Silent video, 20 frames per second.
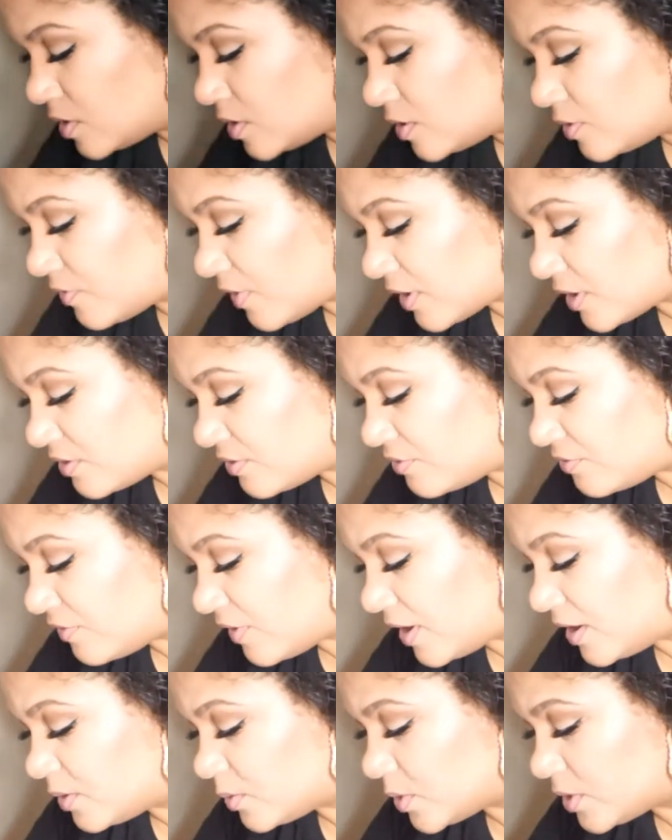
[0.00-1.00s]
if I could
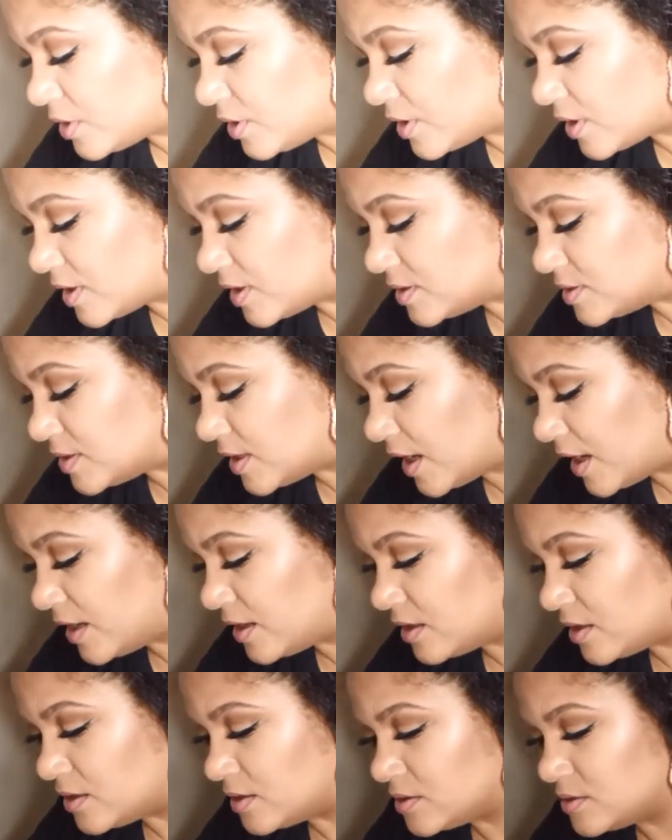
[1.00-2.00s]
find one of the
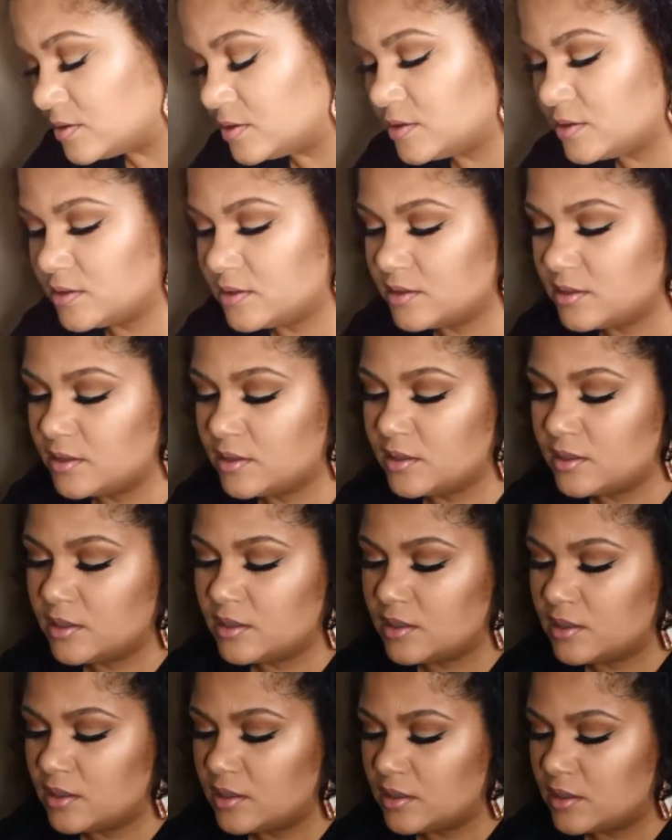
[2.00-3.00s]
containers,
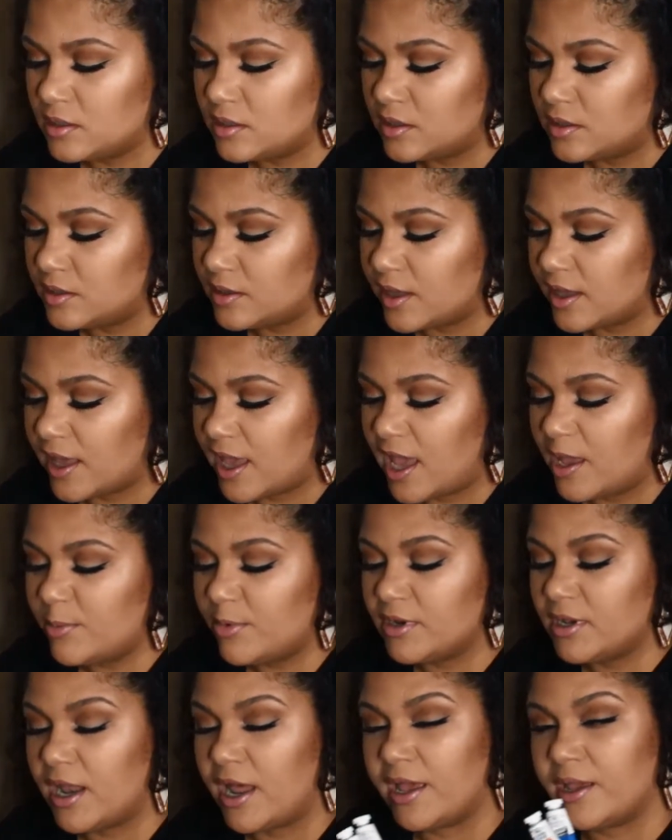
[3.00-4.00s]
they came
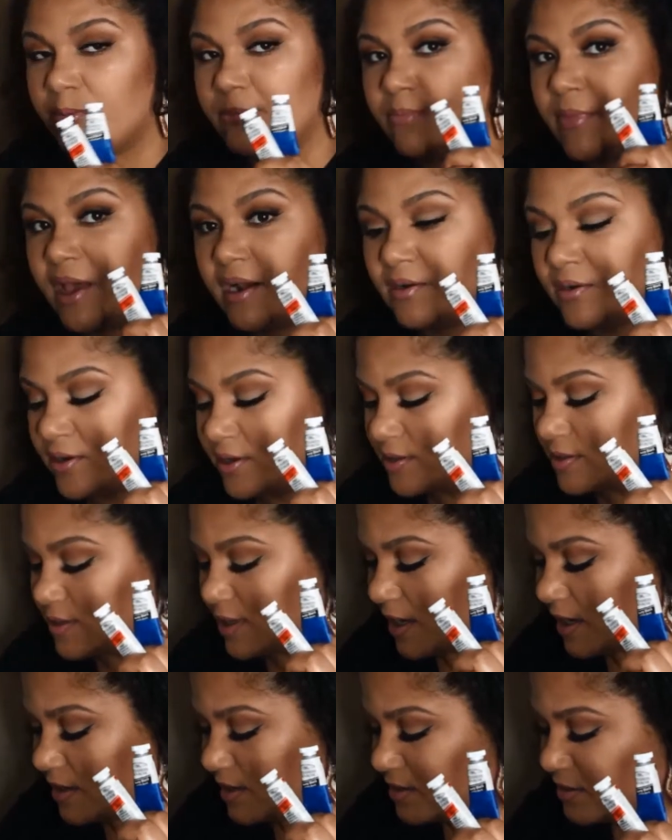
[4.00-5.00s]
in like metal
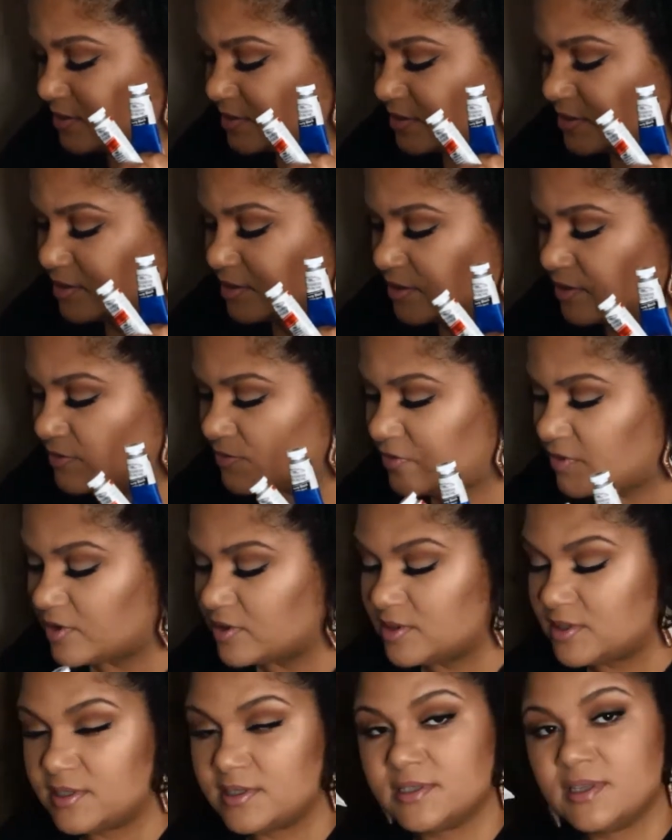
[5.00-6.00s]
containers
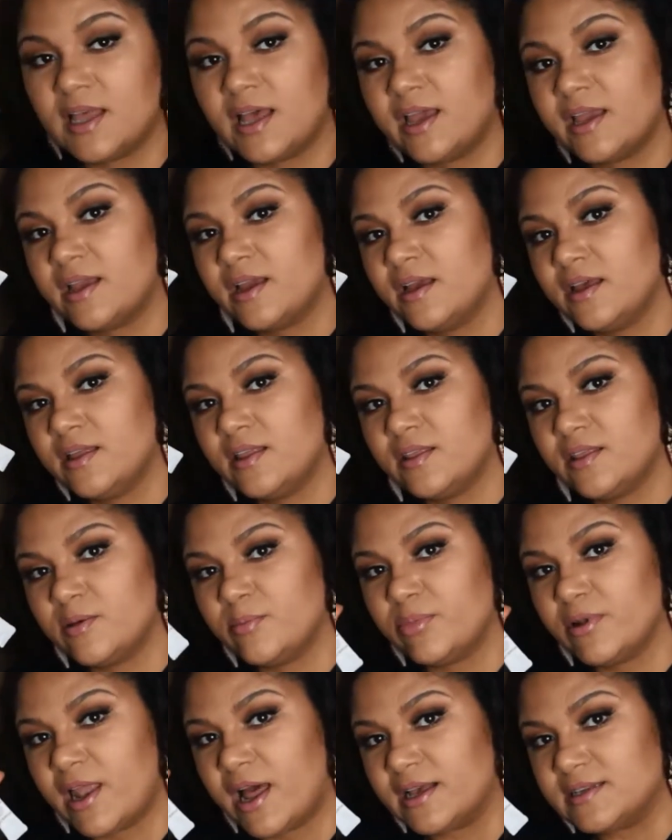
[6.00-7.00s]
versus like the
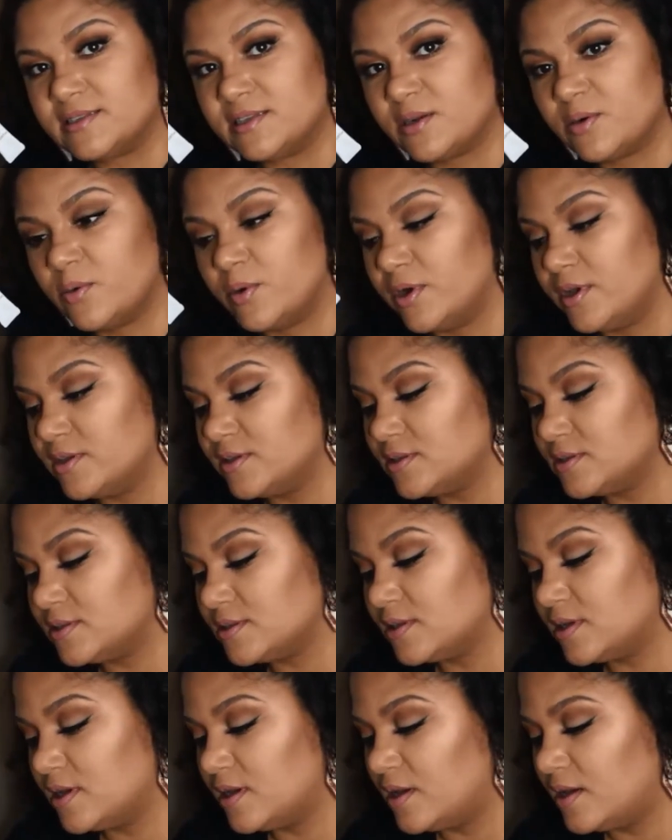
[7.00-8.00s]
plastic
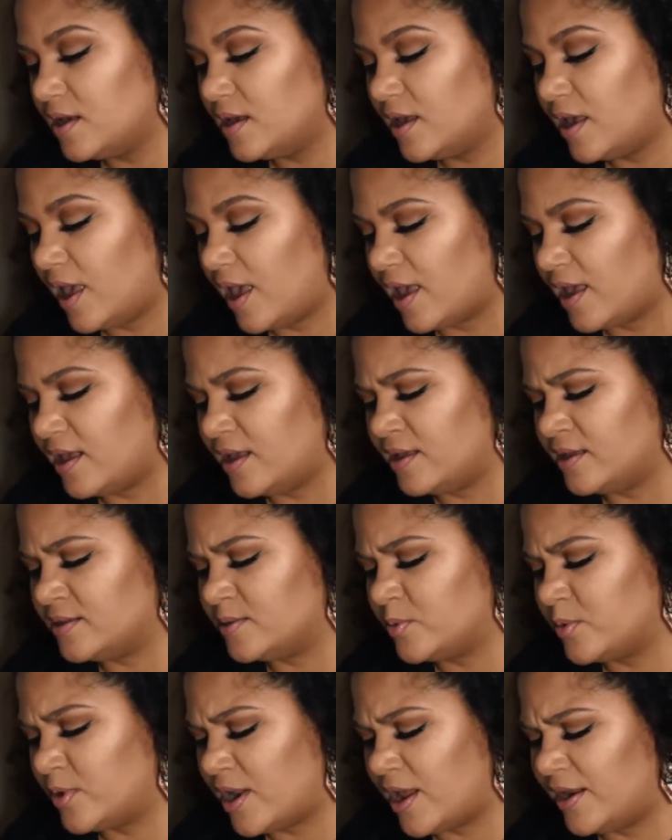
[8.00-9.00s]
ones. And
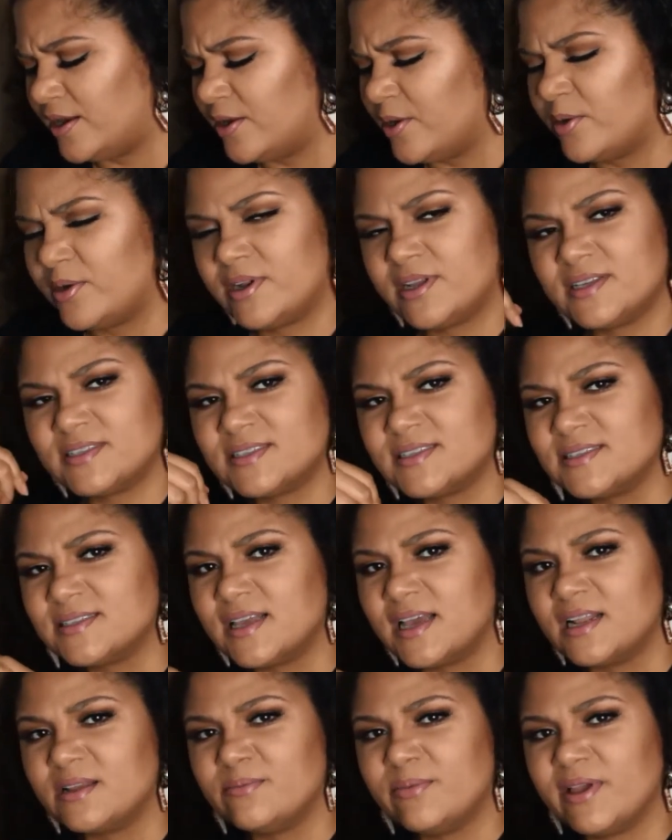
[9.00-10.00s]
what I noticed is
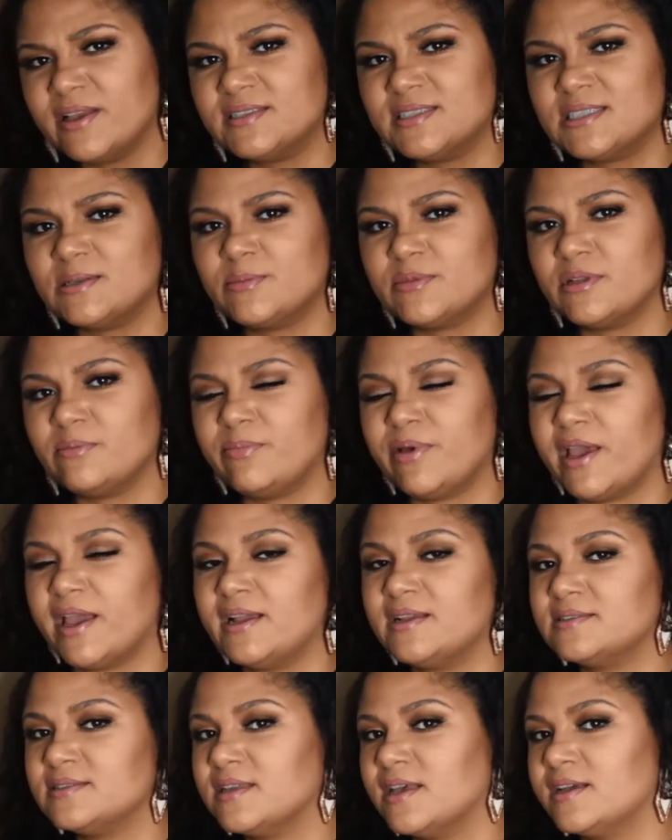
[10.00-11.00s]
that it made some of the
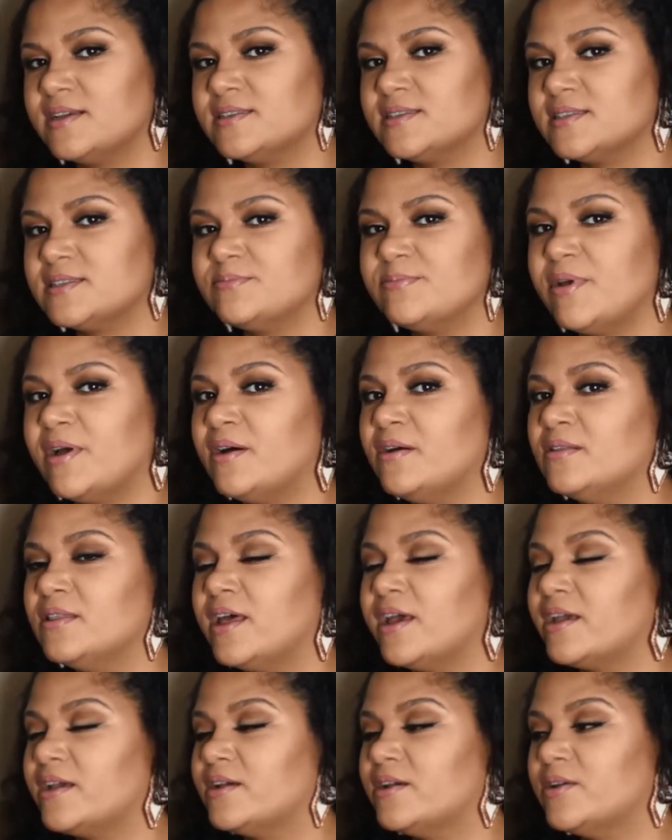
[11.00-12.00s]
paints like smell
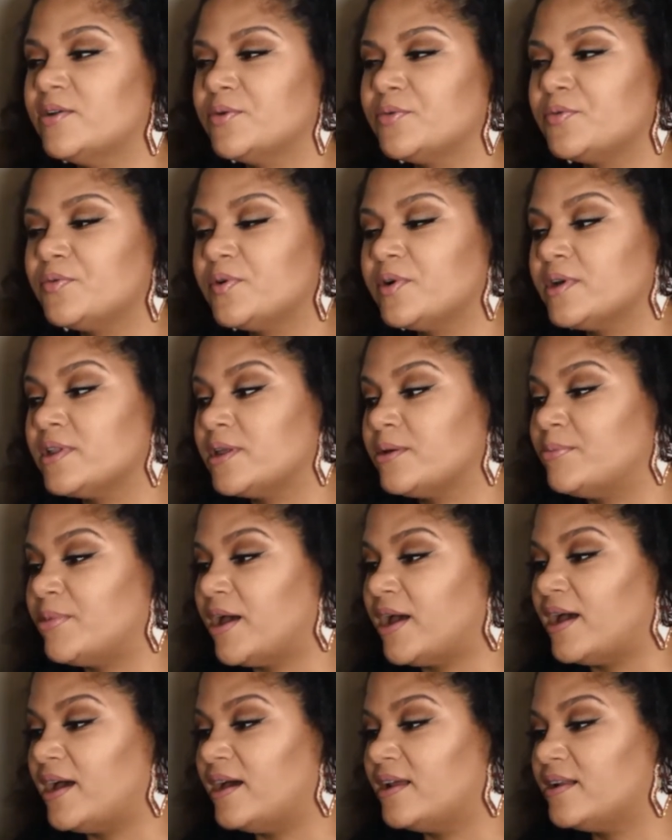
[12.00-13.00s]
like really
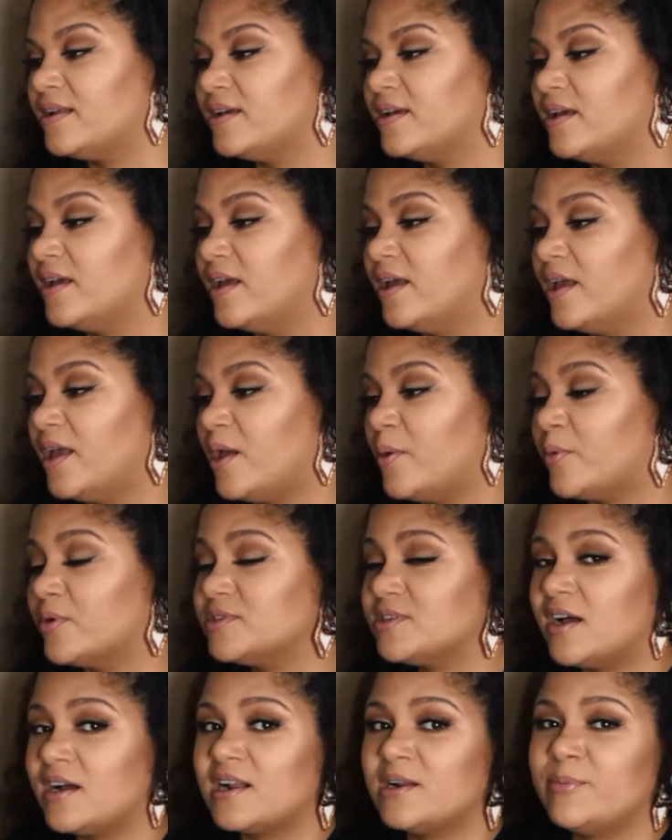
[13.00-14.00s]
bad. And we're
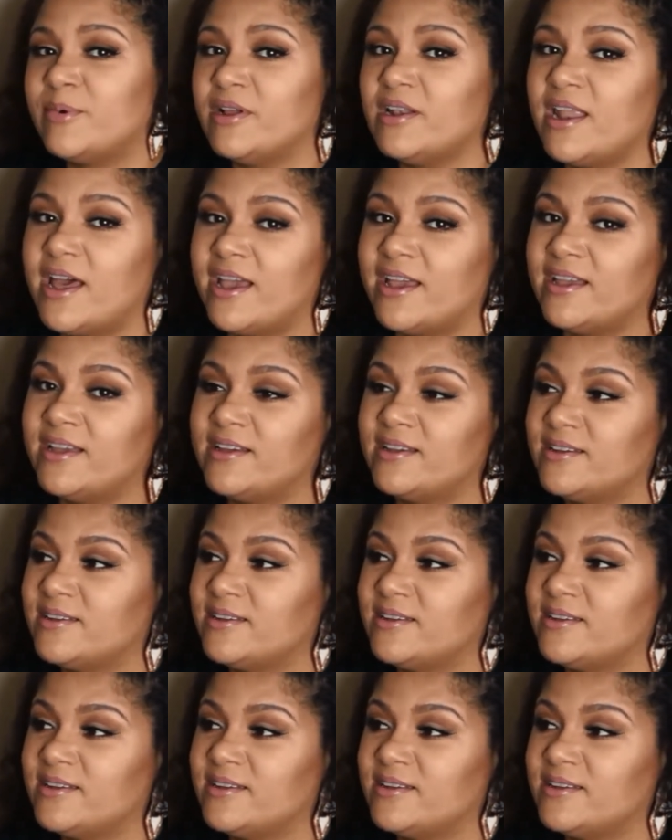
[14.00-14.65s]
talking about like,